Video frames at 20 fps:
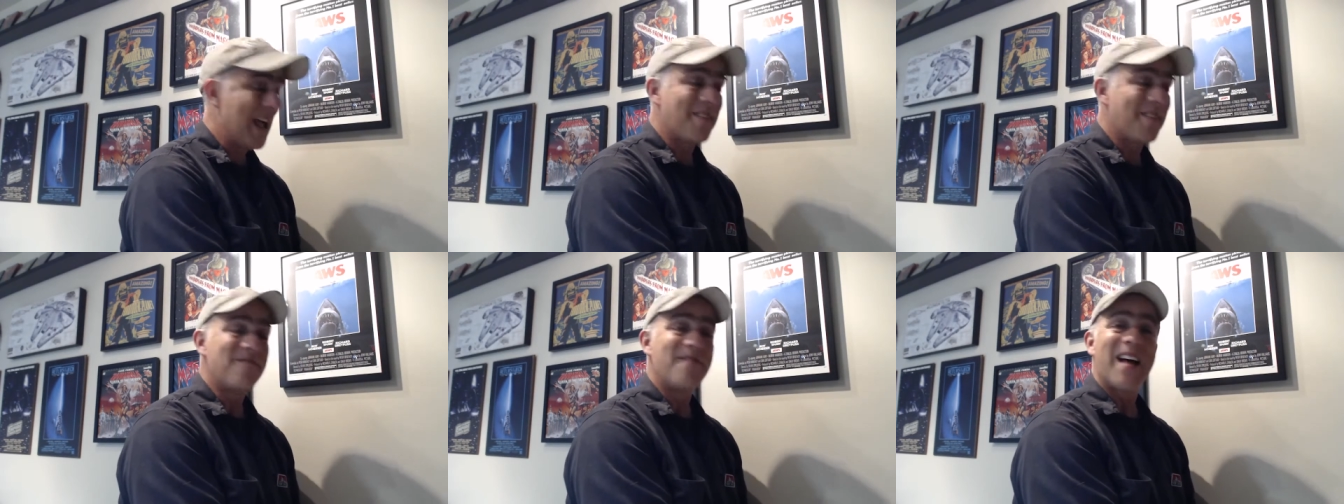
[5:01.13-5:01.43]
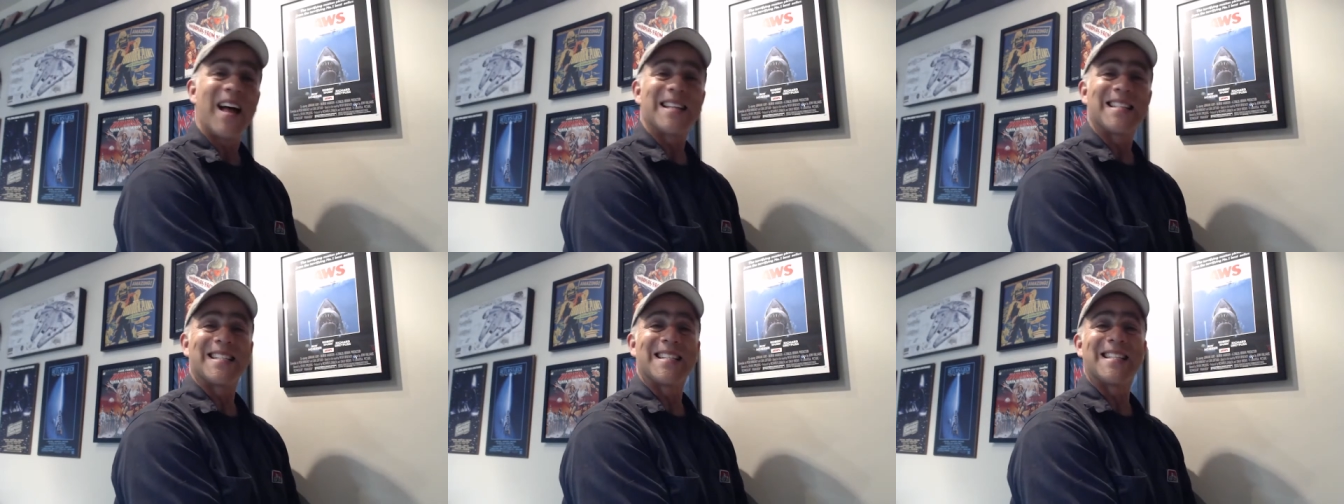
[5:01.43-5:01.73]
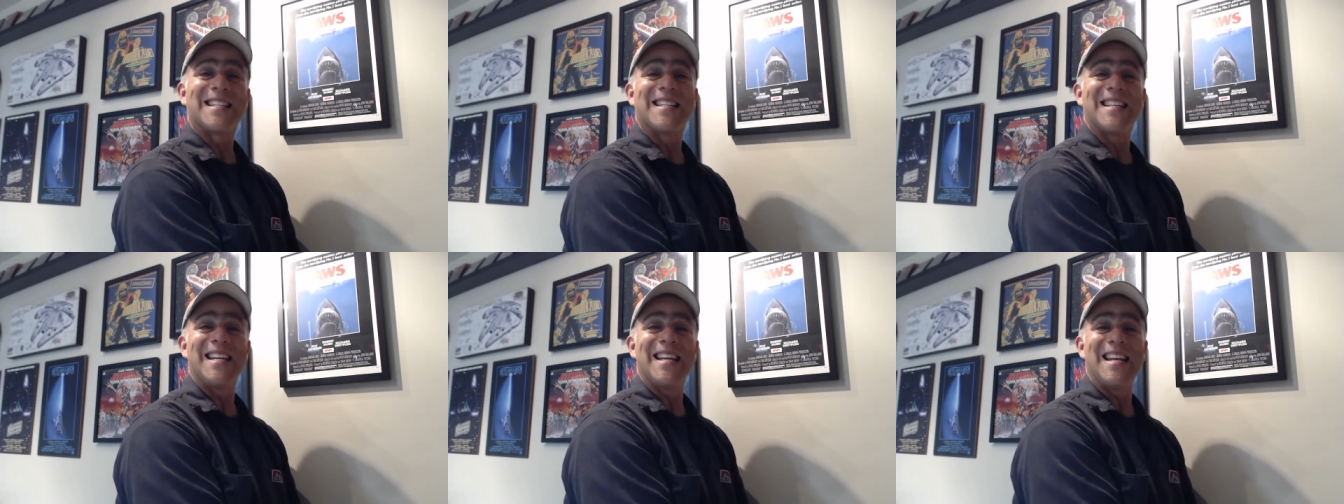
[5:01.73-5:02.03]
I have not
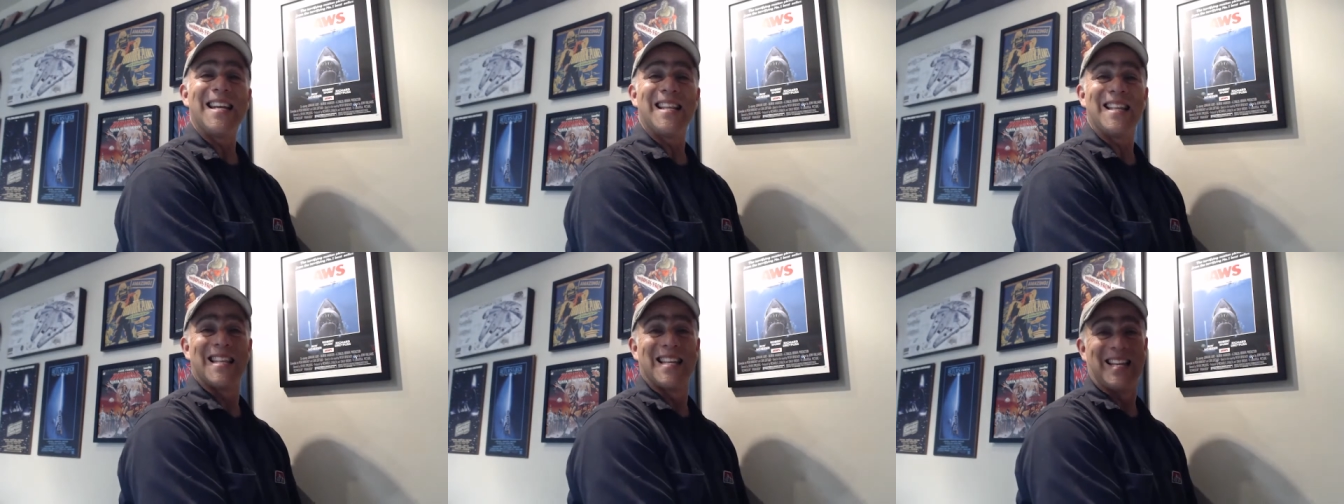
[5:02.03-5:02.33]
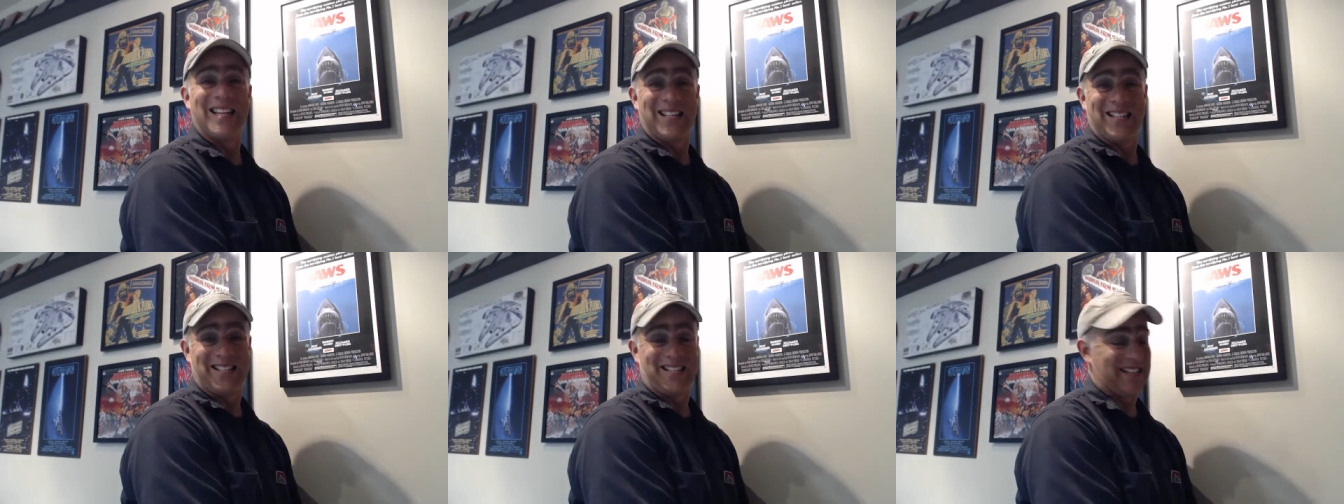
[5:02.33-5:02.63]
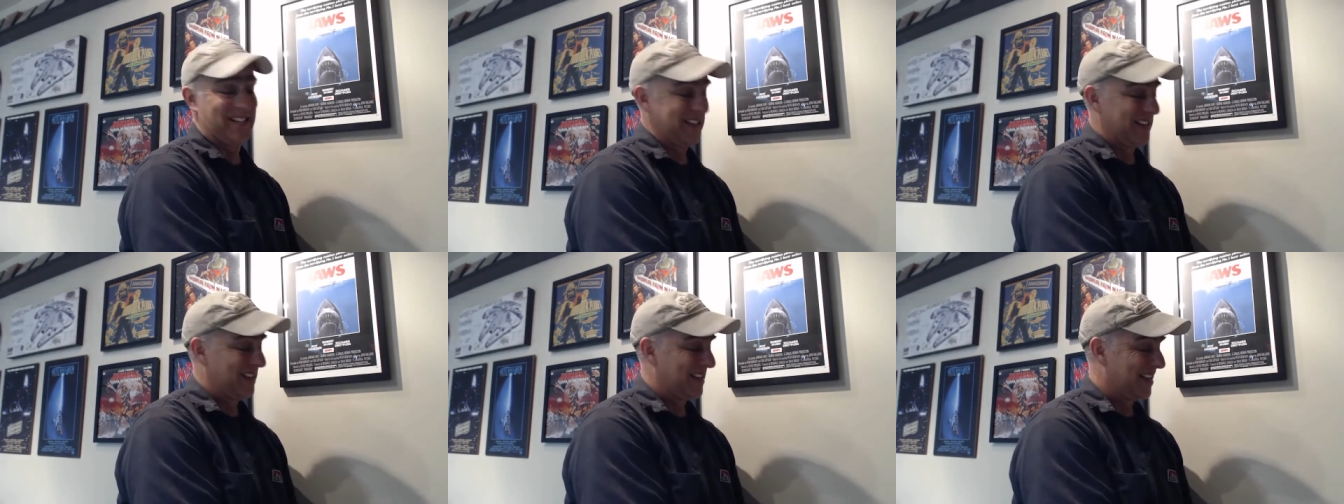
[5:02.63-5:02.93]
seen
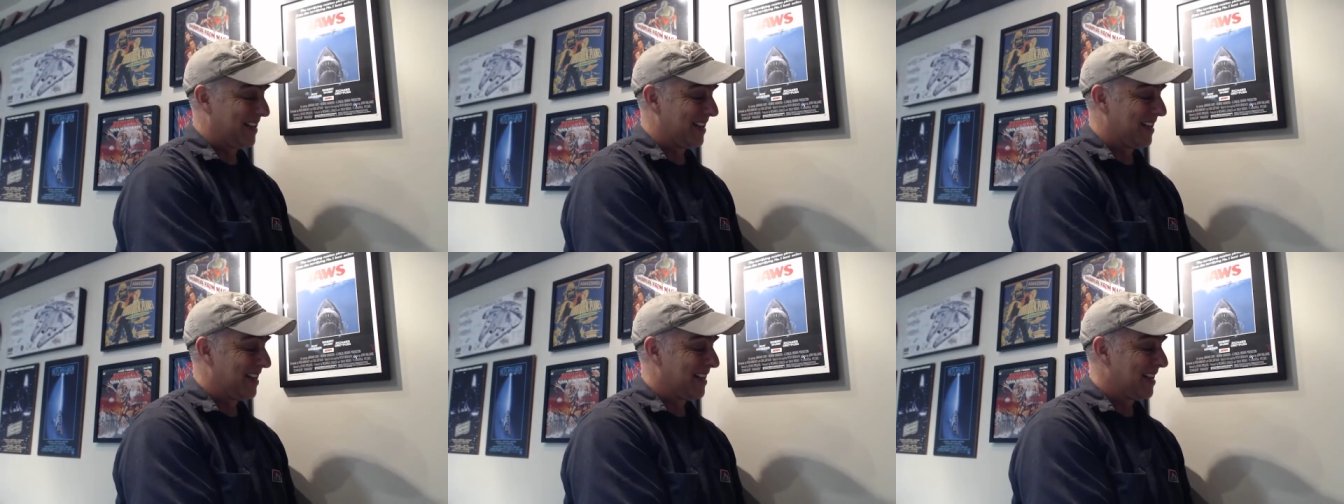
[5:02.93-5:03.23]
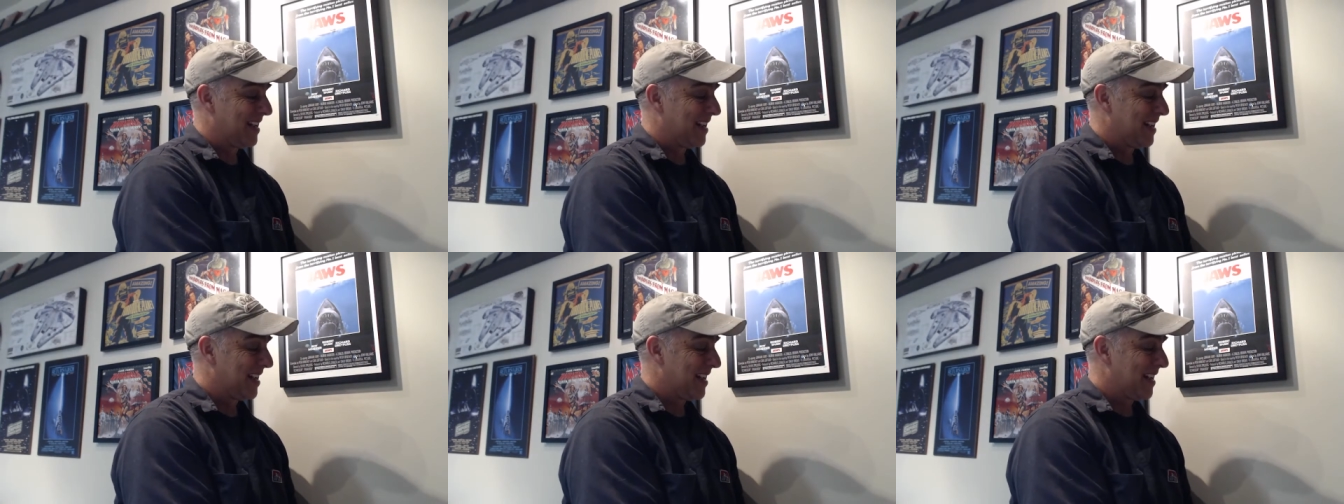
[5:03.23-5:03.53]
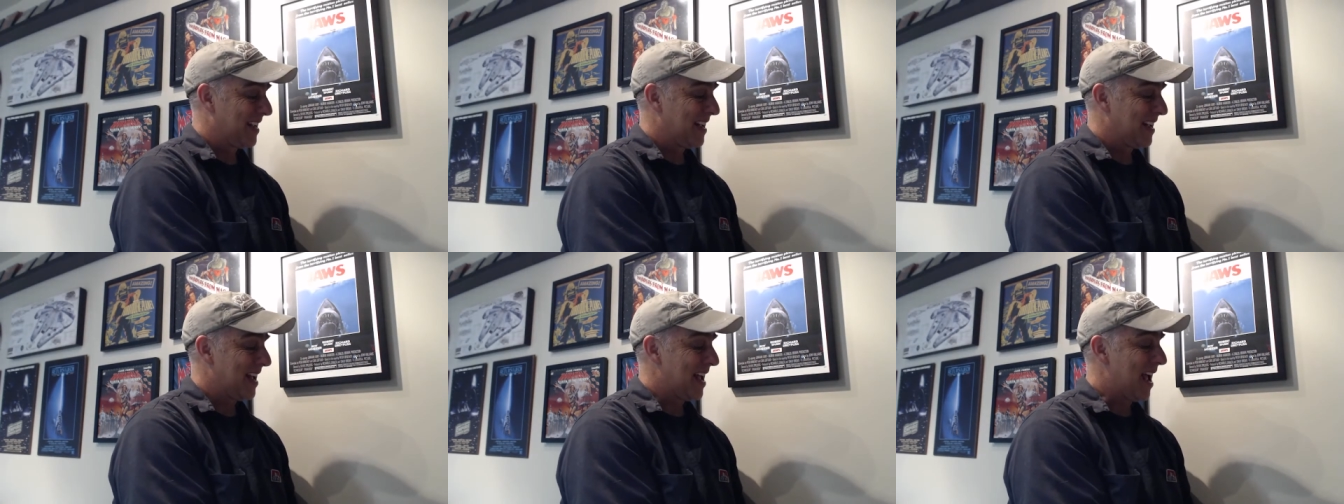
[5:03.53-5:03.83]
this.
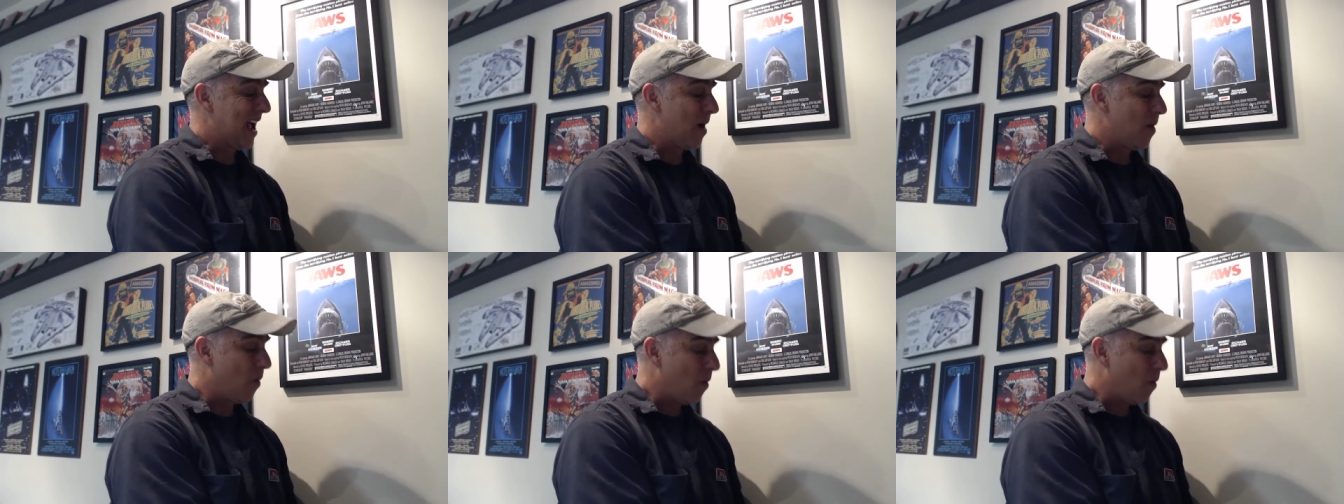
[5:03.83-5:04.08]
I